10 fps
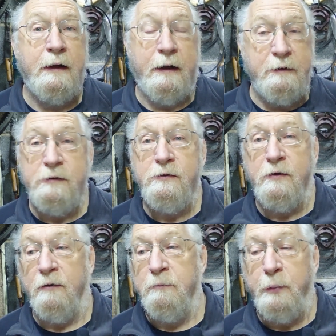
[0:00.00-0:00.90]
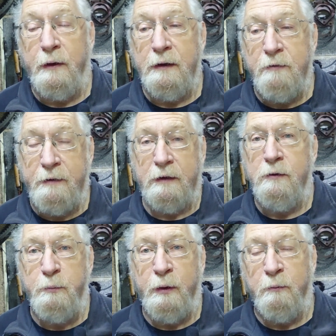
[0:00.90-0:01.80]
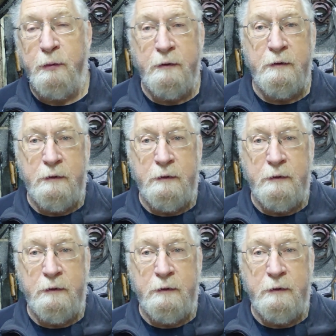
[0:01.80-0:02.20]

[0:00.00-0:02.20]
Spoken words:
And this is done by a vacuum pump